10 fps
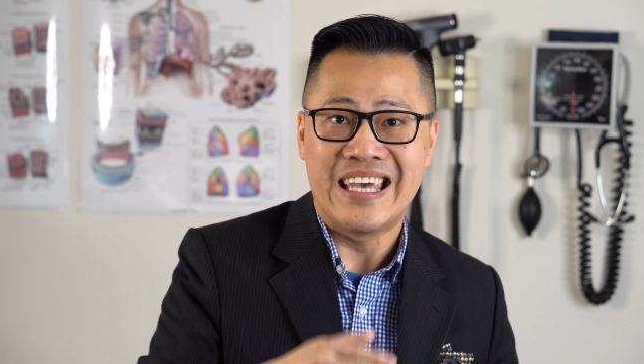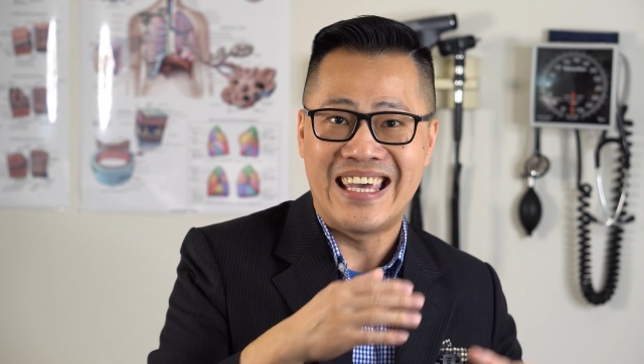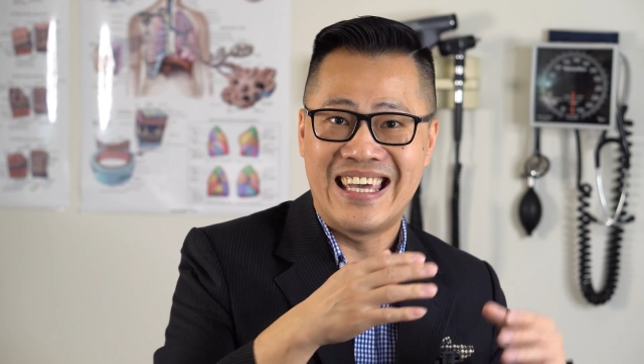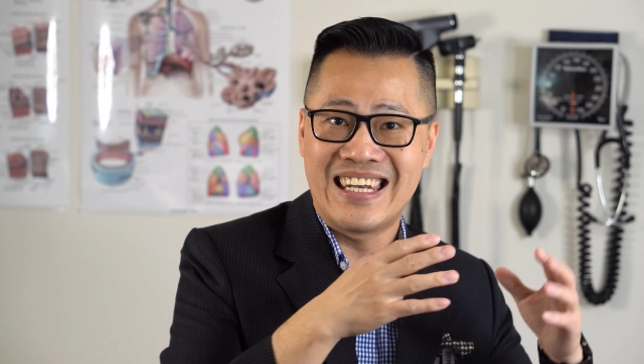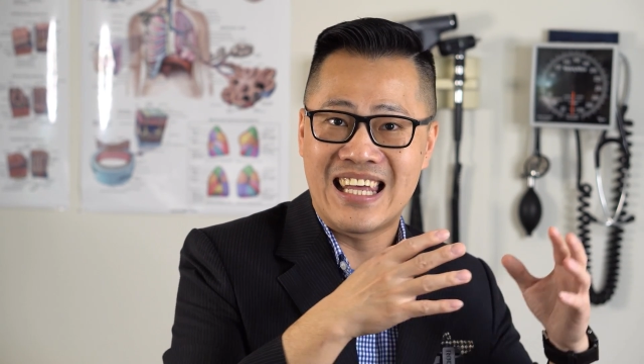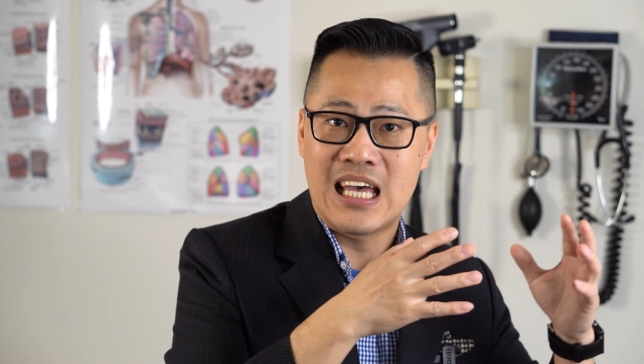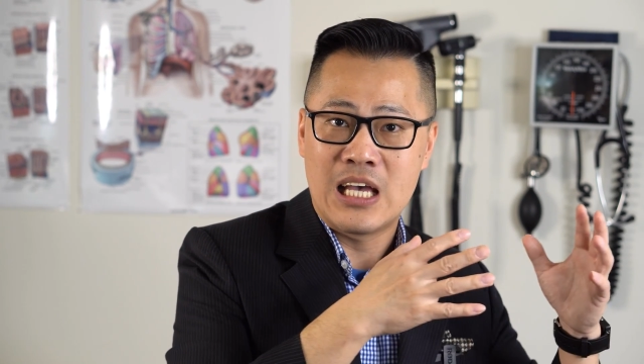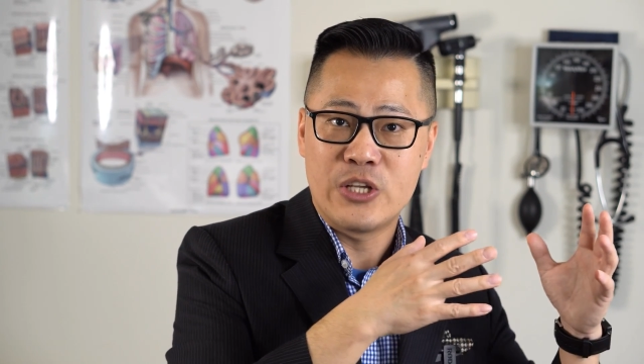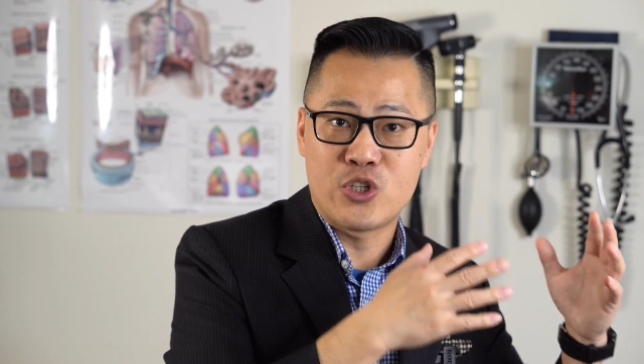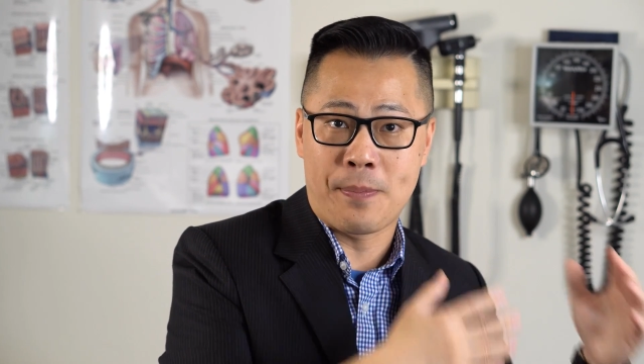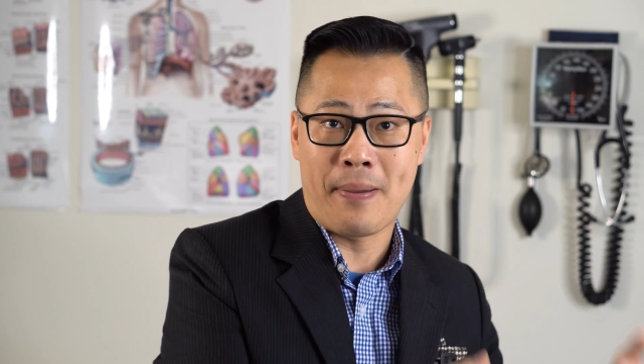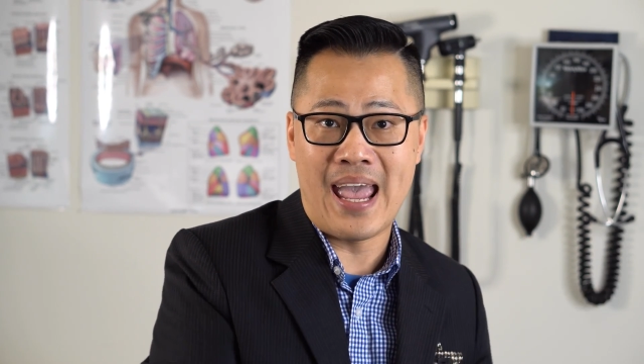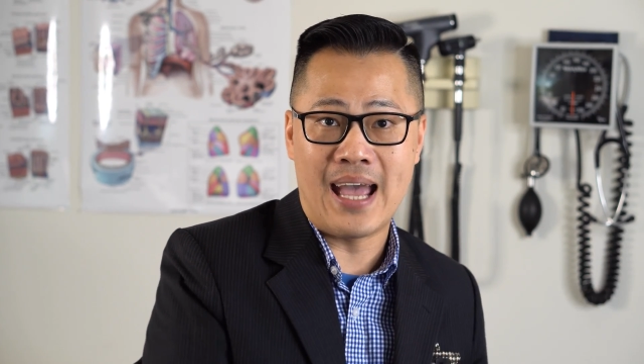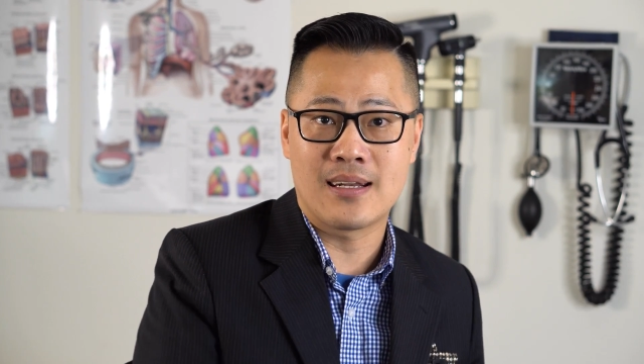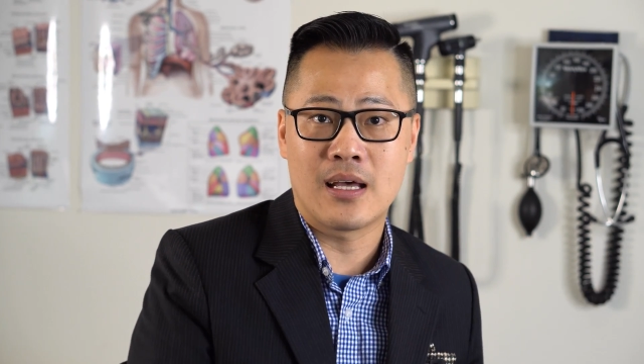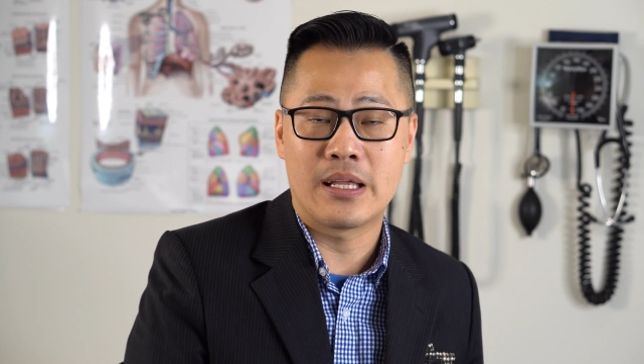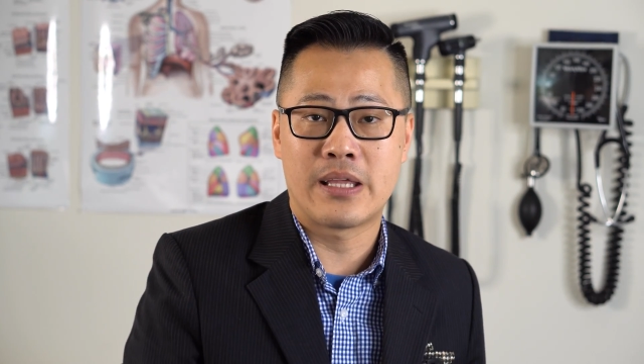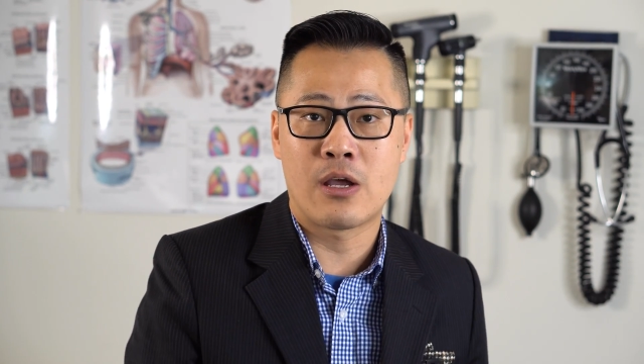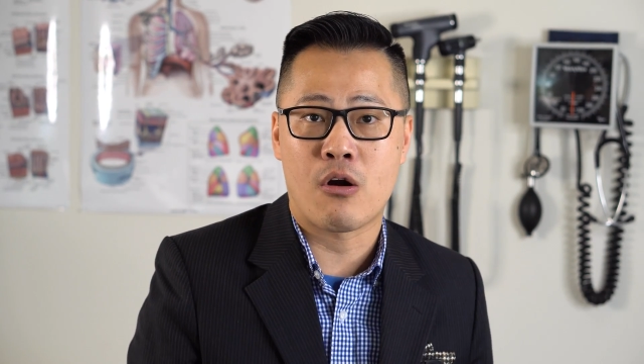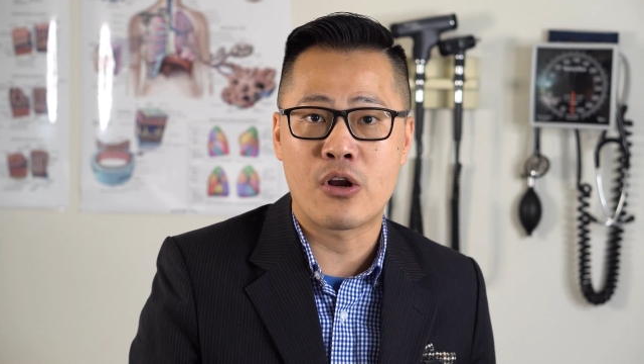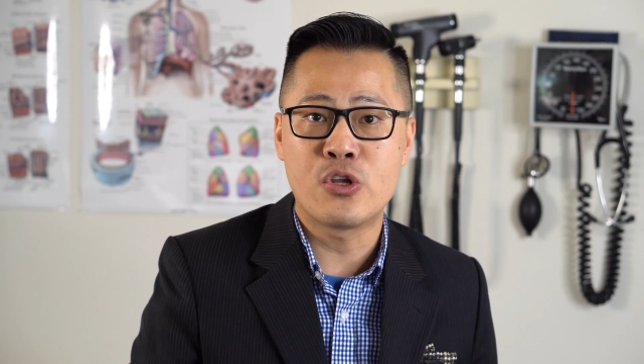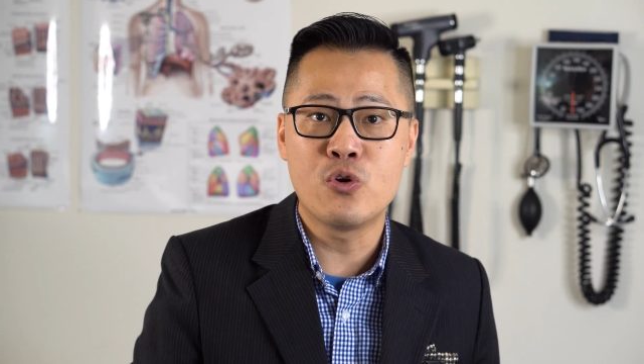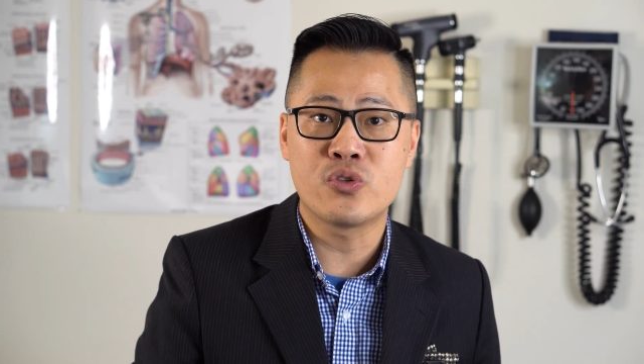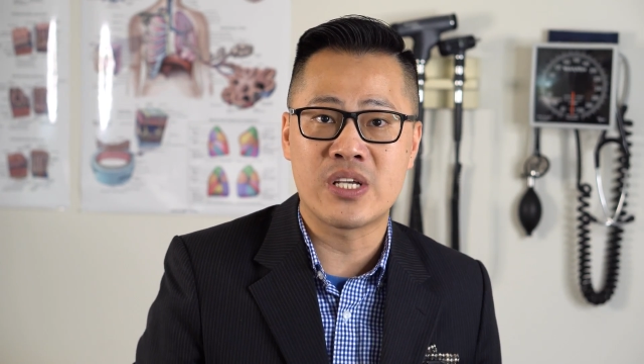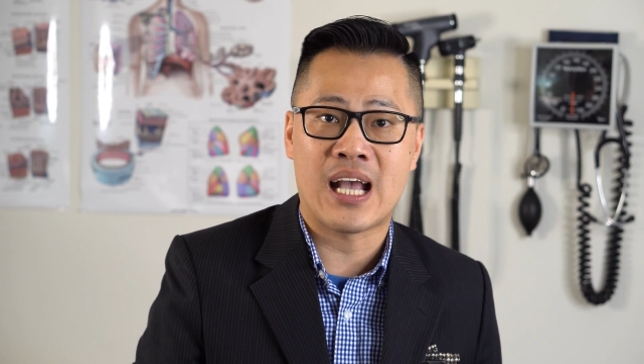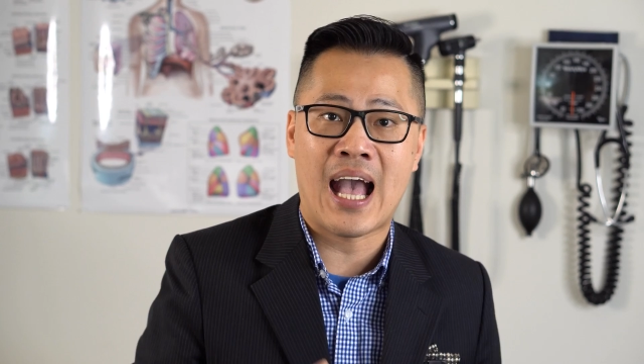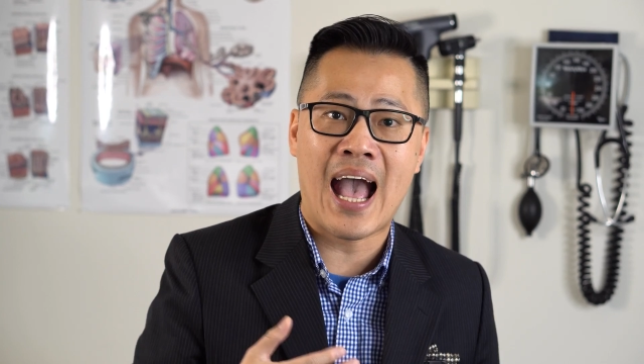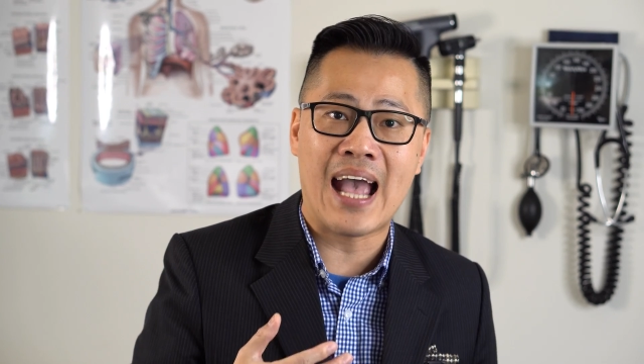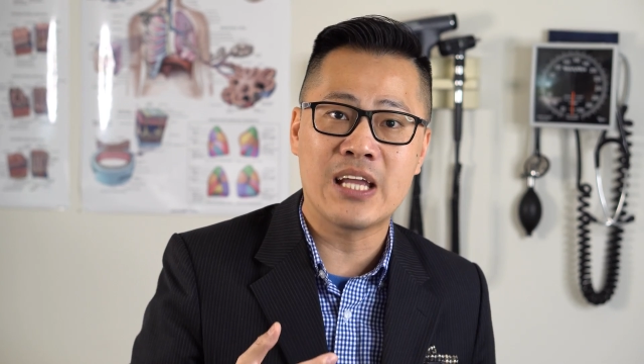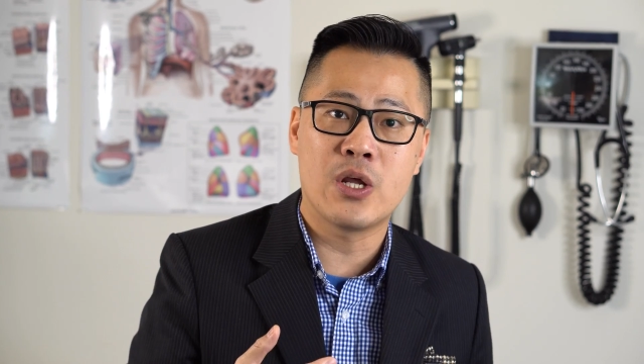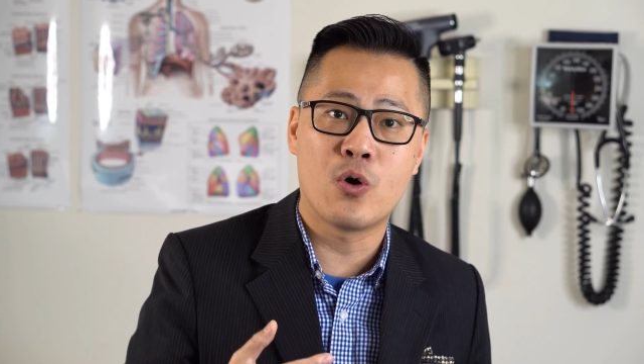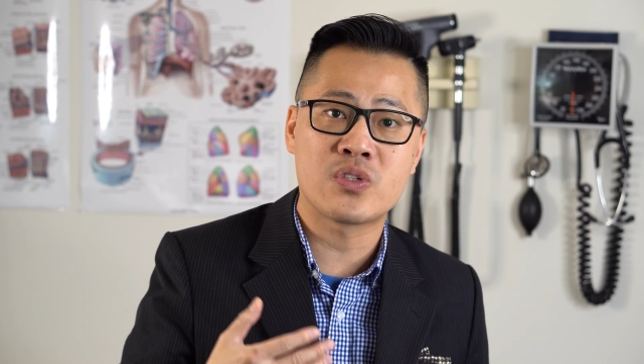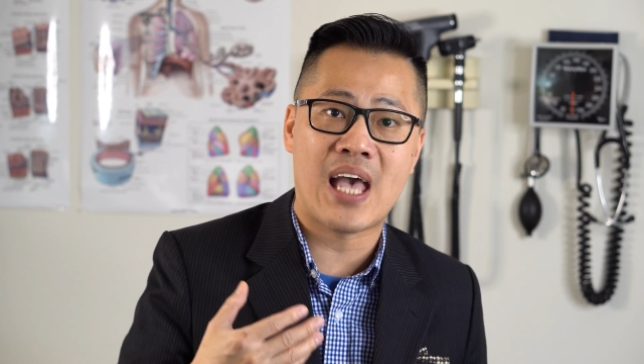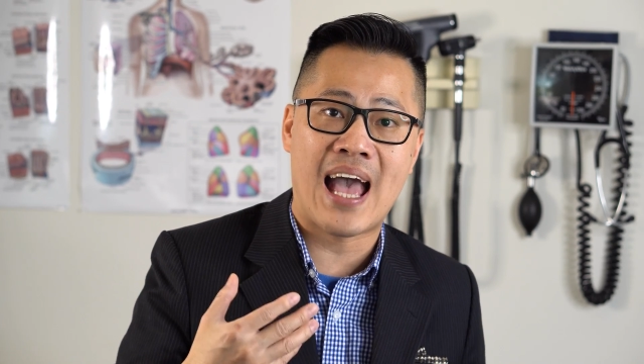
In Japan, they are using high-dose